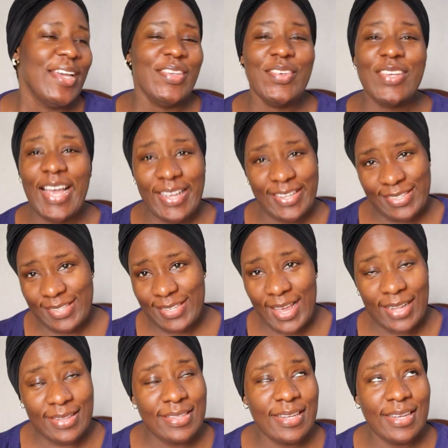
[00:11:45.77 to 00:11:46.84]
You guys,
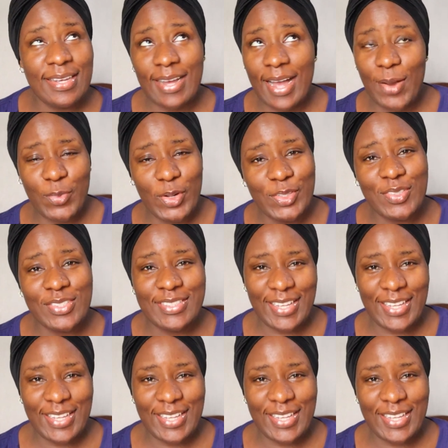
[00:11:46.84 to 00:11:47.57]
I think I'm going to